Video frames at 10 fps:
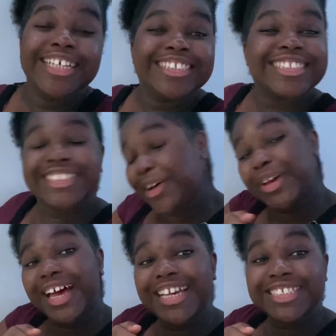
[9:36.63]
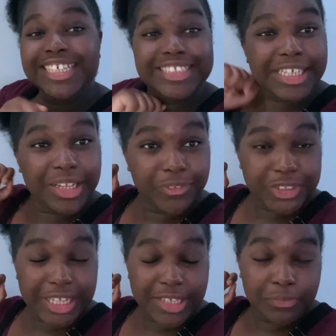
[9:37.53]
So guys, that's the end of
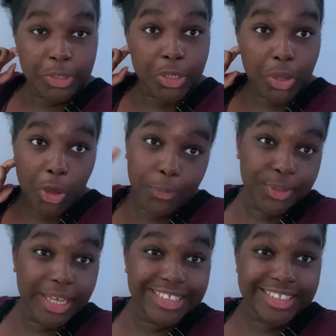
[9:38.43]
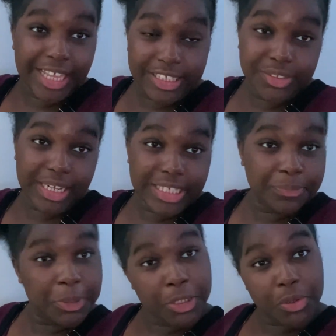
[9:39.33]
today's video. I hope you guys liked today's
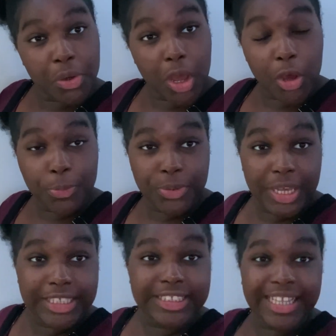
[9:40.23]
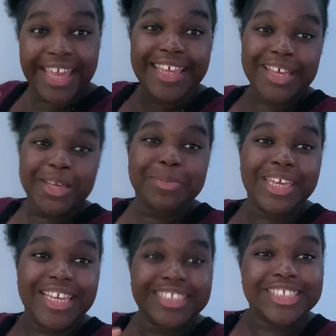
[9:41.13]
video. I hope you guys like, comment,
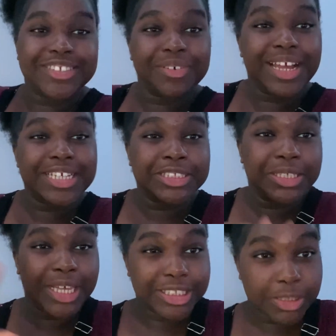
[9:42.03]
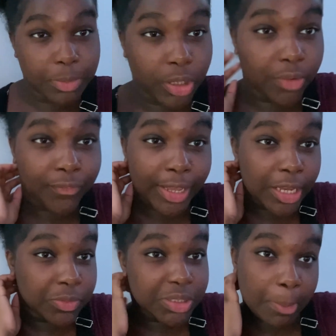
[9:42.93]
and subscribe so you guys can be notified
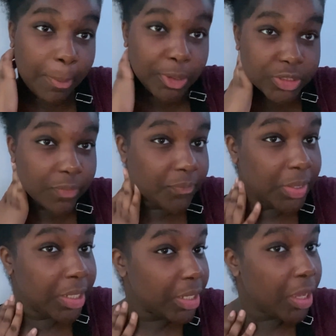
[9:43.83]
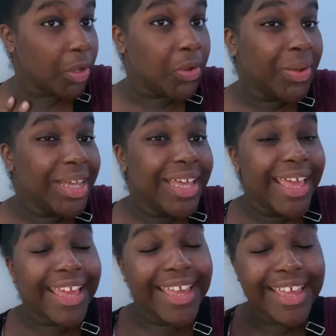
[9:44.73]
every time I post a video.
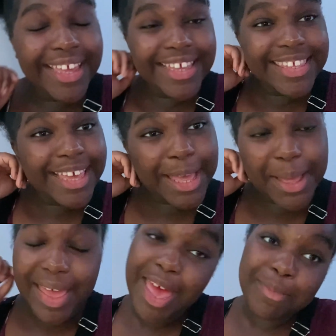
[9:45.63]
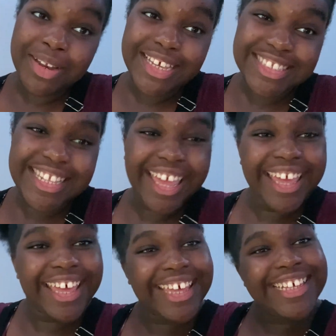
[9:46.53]
And yeah, have a nice
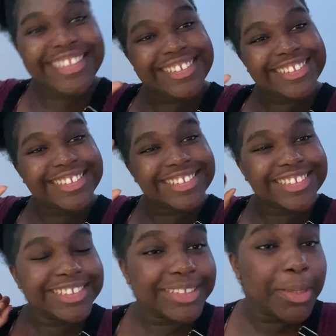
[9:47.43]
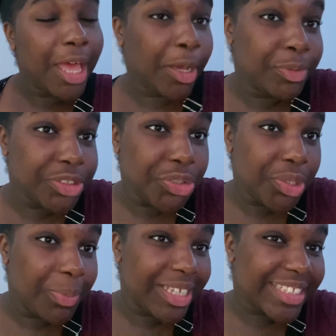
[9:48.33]
day. I wish you
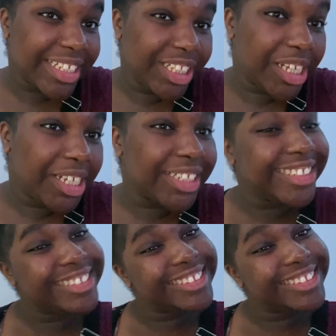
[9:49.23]
the best of luck.